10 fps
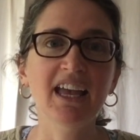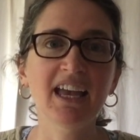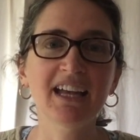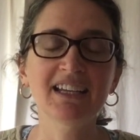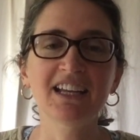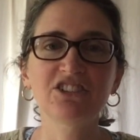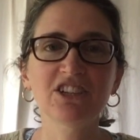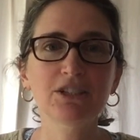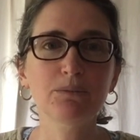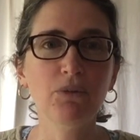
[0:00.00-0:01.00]
and it
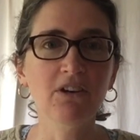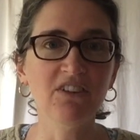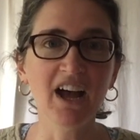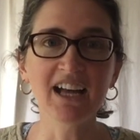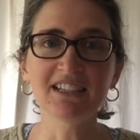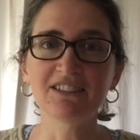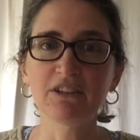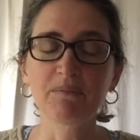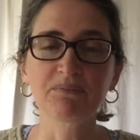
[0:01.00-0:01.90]
just provides